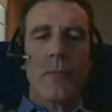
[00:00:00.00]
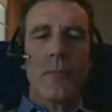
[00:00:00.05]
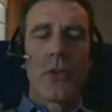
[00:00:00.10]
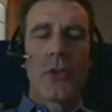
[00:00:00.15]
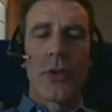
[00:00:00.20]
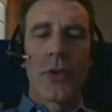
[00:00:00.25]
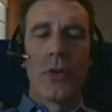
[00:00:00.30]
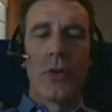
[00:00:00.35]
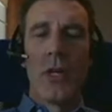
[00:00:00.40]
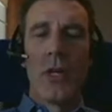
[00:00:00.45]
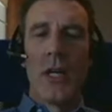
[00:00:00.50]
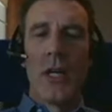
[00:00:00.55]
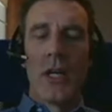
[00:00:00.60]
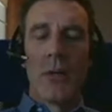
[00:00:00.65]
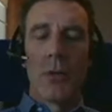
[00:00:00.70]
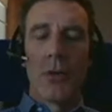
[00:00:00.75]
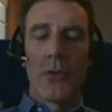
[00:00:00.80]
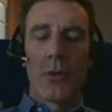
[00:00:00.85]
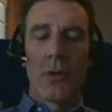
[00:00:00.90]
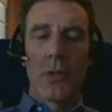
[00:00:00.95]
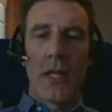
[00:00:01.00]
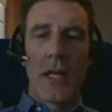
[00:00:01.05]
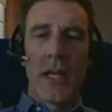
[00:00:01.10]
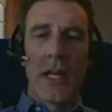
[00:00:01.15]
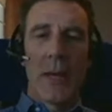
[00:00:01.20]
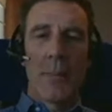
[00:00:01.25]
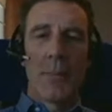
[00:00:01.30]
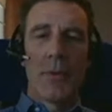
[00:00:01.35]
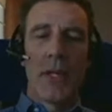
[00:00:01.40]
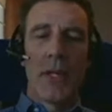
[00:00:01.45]
So with all that
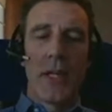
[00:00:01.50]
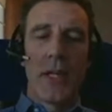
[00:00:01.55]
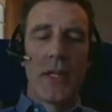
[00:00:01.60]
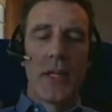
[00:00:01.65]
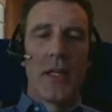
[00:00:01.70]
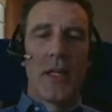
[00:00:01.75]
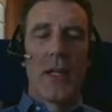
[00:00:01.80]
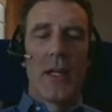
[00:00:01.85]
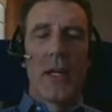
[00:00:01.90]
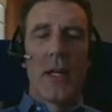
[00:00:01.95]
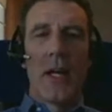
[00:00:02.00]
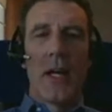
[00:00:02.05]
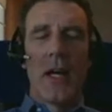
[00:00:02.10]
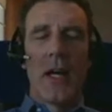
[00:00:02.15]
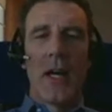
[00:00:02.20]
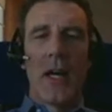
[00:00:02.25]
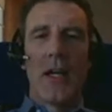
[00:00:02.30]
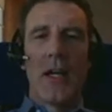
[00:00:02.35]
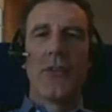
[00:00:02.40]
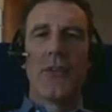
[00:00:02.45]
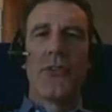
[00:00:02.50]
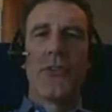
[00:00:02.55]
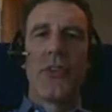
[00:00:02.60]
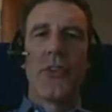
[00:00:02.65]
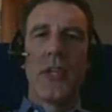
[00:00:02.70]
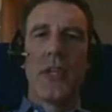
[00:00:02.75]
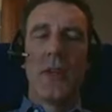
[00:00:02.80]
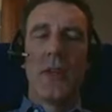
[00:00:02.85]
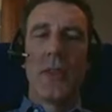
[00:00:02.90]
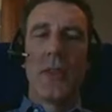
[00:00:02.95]
happening, I
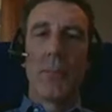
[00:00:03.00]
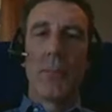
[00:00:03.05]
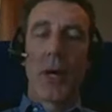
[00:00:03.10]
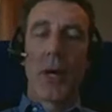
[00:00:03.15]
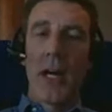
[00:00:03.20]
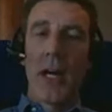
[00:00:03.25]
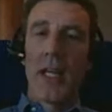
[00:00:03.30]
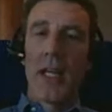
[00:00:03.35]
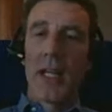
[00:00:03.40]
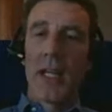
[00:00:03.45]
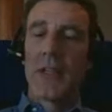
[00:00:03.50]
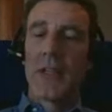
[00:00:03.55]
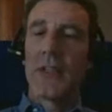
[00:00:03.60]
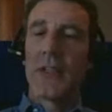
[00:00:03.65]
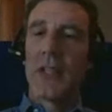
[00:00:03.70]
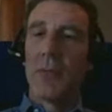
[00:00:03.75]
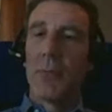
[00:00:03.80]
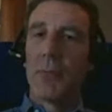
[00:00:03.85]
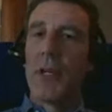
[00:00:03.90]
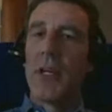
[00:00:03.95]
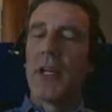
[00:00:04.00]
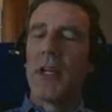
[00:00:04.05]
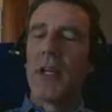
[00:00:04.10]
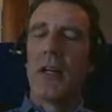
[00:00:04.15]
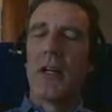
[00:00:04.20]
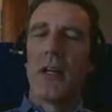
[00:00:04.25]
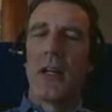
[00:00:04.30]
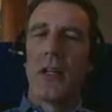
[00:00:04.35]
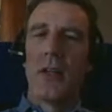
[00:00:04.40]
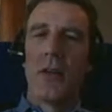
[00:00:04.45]
see the pie getting
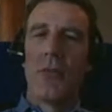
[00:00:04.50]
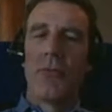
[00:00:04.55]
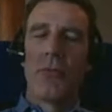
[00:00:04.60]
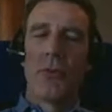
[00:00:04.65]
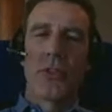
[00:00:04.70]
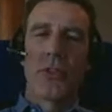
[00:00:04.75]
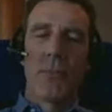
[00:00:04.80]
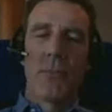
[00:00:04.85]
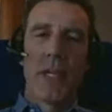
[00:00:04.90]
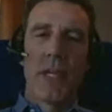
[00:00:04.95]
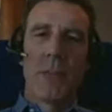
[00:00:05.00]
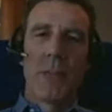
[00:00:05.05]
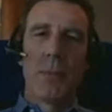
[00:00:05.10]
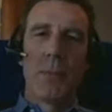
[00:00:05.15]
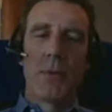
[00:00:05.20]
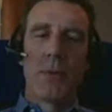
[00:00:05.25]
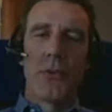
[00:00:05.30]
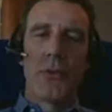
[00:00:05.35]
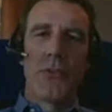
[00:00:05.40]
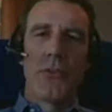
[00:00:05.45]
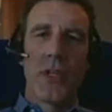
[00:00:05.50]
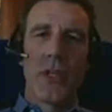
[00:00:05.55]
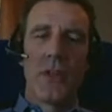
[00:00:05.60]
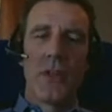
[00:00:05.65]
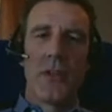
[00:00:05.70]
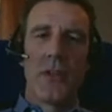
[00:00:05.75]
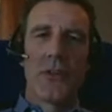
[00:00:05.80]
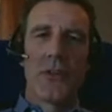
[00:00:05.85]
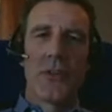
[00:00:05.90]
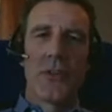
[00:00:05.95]
bigger. And unfortunately, many people see
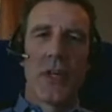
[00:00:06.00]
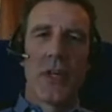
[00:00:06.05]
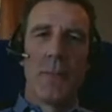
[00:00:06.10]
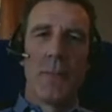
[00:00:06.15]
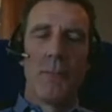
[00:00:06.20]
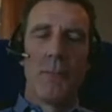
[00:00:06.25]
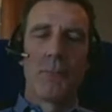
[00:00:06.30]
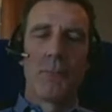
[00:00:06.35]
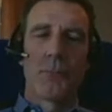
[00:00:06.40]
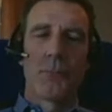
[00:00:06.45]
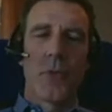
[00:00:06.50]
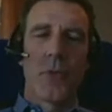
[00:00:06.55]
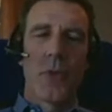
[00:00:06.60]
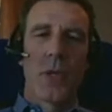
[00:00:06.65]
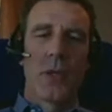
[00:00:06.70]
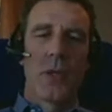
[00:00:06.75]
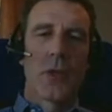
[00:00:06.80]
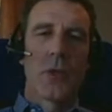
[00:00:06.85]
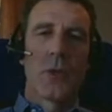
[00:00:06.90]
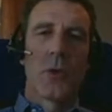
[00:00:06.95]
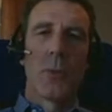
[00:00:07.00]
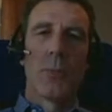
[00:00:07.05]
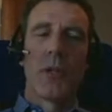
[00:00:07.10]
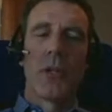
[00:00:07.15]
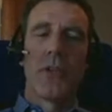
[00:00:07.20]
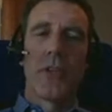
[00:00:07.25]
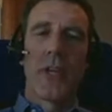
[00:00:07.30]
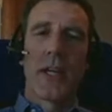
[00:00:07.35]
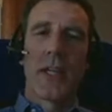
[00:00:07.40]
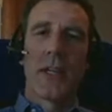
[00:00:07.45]
that the corporate
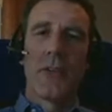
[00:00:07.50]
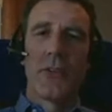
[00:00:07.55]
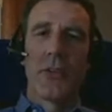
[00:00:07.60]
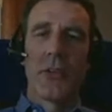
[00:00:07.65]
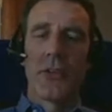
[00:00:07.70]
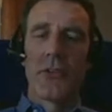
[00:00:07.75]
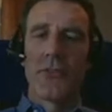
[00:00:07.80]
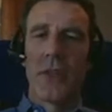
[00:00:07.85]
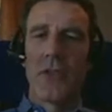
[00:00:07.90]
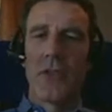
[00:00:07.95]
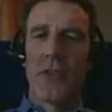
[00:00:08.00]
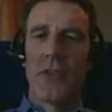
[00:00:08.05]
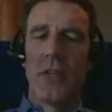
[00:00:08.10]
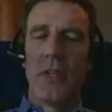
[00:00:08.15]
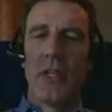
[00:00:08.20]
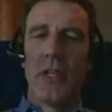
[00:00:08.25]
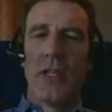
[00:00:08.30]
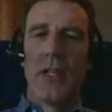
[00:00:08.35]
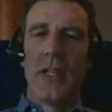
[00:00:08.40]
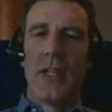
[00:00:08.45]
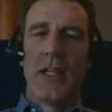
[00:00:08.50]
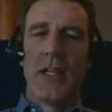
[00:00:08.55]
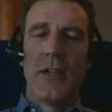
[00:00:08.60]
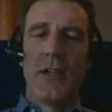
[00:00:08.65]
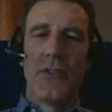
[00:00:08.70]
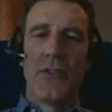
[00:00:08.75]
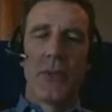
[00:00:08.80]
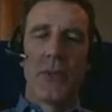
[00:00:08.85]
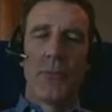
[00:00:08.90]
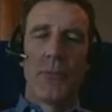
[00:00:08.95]
executive search function
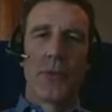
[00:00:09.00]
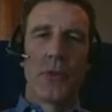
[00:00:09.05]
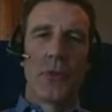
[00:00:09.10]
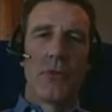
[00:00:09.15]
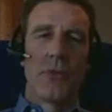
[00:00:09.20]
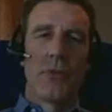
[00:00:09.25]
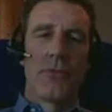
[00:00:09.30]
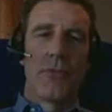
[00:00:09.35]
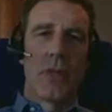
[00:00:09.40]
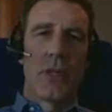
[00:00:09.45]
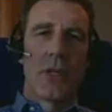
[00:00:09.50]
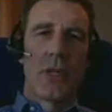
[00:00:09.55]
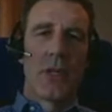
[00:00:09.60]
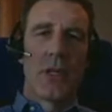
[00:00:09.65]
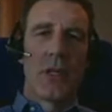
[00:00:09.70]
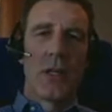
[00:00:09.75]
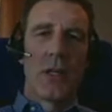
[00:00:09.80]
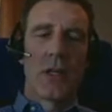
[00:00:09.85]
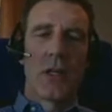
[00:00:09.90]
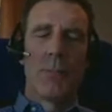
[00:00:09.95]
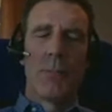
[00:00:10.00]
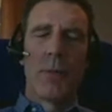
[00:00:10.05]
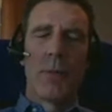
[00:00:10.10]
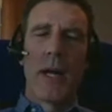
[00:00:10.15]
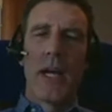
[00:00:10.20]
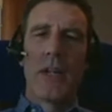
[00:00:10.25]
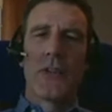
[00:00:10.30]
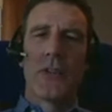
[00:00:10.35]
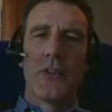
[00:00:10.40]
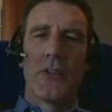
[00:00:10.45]
is some sort of a
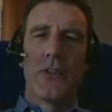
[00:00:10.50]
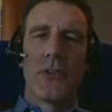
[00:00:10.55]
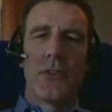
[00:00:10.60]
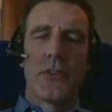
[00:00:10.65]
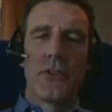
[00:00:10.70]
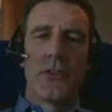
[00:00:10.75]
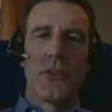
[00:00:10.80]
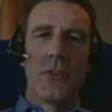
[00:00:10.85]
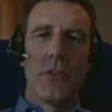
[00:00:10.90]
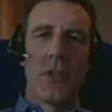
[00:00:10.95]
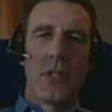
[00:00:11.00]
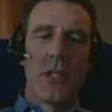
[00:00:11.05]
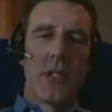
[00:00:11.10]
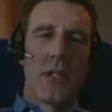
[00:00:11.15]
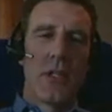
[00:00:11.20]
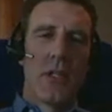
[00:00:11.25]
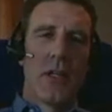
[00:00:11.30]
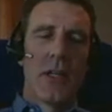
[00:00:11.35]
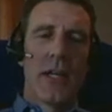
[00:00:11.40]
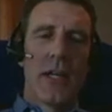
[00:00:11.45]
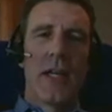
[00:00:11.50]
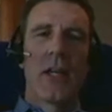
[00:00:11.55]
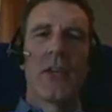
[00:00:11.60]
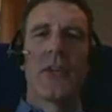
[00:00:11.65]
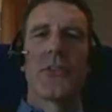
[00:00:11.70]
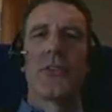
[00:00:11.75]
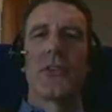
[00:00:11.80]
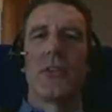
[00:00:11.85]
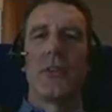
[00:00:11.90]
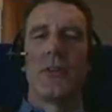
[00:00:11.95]
combatant to the
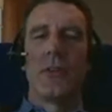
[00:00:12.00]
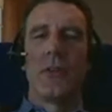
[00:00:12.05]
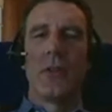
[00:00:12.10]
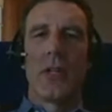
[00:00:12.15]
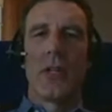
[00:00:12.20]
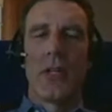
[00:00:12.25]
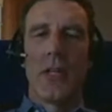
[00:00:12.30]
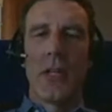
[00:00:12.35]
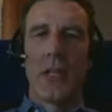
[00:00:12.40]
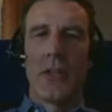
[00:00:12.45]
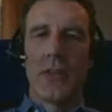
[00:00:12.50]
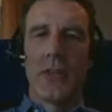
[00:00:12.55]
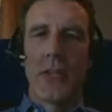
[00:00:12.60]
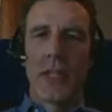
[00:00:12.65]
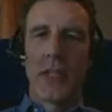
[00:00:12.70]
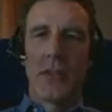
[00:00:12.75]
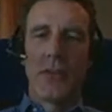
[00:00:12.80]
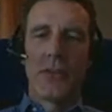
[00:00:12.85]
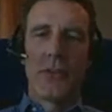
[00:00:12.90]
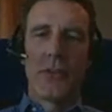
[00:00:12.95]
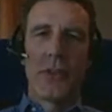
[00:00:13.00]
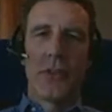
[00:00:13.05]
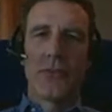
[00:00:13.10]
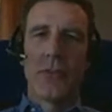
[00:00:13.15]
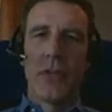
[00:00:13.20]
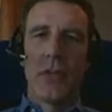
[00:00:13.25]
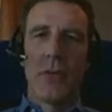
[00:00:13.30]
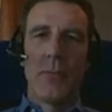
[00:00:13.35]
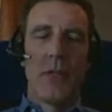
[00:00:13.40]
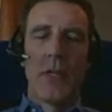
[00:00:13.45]
external executive search
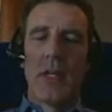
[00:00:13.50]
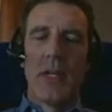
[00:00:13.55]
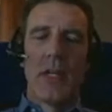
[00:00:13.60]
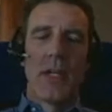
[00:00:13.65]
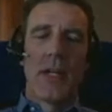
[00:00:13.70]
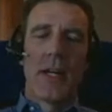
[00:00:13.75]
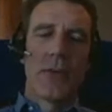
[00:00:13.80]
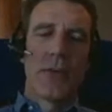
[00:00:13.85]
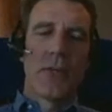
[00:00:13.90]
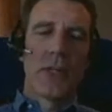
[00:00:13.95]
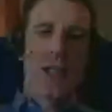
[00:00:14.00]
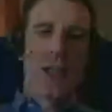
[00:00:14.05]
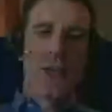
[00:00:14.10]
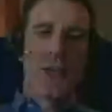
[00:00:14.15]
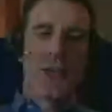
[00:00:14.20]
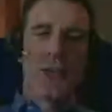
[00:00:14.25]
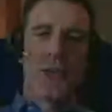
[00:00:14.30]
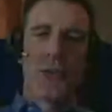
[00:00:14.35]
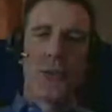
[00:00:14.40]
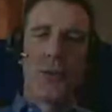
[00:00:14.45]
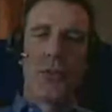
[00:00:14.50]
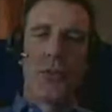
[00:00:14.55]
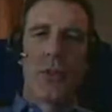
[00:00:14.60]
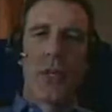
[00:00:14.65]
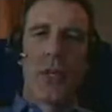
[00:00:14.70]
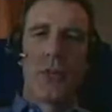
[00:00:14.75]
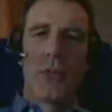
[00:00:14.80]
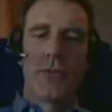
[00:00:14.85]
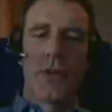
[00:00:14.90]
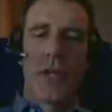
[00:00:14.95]
firm. I don't think that's the truth.
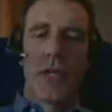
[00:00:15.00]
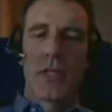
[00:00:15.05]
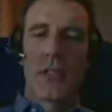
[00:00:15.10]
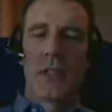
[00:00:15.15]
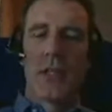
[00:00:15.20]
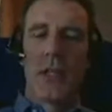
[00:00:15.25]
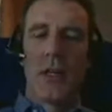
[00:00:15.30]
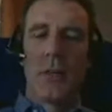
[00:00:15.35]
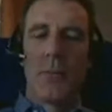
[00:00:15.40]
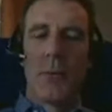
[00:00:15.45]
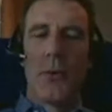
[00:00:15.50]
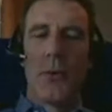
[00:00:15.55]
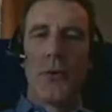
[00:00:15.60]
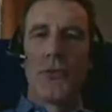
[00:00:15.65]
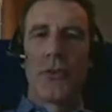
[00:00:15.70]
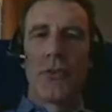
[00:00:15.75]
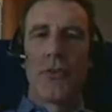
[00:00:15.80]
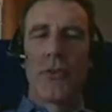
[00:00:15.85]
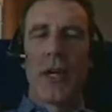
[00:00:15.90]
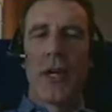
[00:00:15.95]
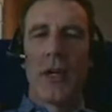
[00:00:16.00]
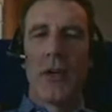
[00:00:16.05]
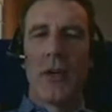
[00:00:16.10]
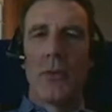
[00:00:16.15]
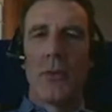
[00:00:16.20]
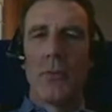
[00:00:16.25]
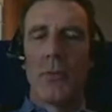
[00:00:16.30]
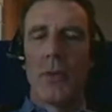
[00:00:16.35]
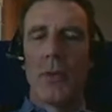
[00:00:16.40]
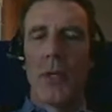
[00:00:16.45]
And in fact, most of our
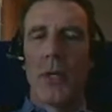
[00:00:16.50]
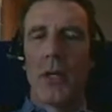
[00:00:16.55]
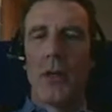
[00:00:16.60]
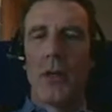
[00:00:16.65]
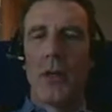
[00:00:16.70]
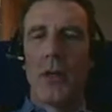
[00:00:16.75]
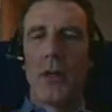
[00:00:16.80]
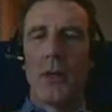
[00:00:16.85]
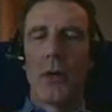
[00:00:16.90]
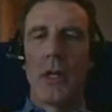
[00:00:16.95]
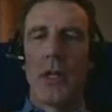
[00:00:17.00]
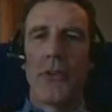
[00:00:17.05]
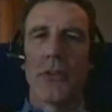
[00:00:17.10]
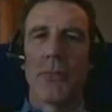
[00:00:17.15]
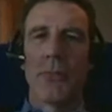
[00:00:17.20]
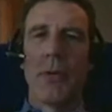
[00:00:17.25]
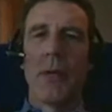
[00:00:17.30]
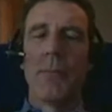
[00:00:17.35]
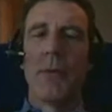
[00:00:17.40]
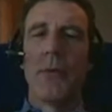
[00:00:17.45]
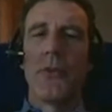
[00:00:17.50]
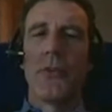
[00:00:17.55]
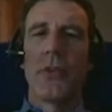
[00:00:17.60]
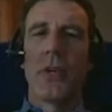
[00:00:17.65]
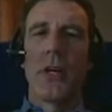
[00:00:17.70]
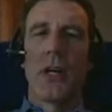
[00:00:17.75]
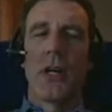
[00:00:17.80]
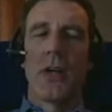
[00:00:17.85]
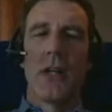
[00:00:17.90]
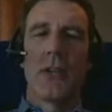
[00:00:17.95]
organization members
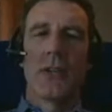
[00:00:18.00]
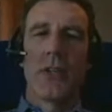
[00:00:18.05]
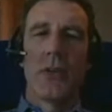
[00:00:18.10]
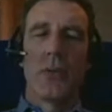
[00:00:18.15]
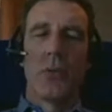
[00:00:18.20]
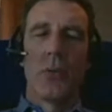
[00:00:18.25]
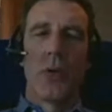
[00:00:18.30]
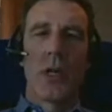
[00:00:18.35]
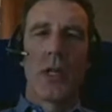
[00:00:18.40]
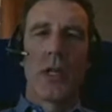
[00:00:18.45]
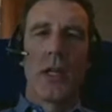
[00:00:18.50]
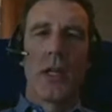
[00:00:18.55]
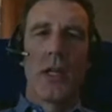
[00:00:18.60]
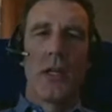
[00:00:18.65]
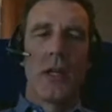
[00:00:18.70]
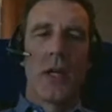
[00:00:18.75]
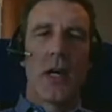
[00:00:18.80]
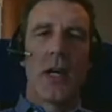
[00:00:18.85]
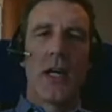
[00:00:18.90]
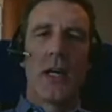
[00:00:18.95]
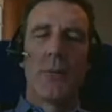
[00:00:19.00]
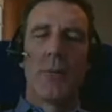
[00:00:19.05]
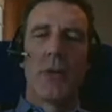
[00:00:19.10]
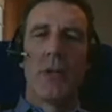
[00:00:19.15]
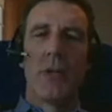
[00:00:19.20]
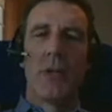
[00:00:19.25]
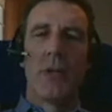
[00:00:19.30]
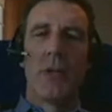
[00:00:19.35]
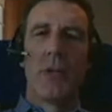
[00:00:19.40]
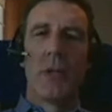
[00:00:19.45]
are actually working in a
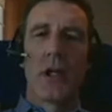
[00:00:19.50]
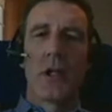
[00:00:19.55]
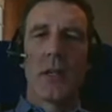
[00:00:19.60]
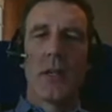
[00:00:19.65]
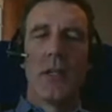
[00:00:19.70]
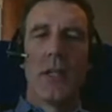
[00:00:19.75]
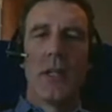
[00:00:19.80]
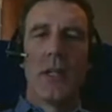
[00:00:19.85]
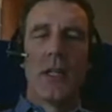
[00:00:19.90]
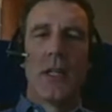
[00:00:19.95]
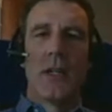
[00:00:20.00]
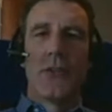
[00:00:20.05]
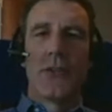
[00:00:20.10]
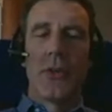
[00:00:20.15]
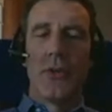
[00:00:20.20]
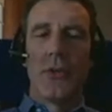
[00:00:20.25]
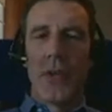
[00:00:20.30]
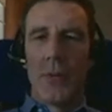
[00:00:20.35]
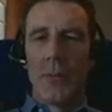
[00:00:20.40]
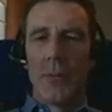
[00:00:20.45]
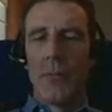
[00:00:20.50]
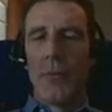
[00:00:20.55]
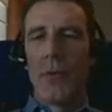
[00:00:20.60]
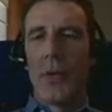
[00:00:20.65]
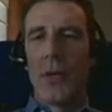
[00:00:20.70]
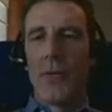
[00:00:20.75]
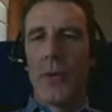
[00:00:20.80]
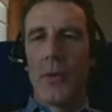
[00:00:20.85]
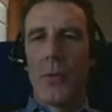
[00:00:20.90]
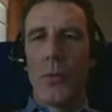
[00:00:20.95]
hybrid model. So some
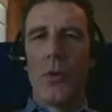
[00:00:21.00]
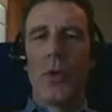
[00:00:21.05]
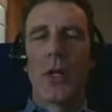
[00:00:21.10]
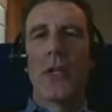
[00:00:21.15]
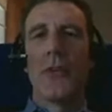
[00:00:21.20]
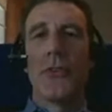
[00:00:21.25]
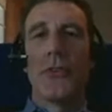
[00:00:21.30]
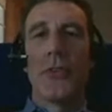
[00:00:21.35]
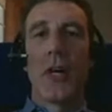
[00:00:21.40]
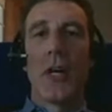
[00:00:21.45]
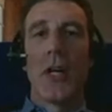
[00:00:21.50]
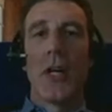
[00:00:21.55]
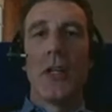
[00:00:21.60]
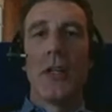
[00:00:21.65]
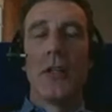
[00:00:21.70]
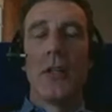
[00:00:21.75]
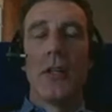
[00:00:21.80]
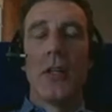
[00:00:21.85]
of the work is done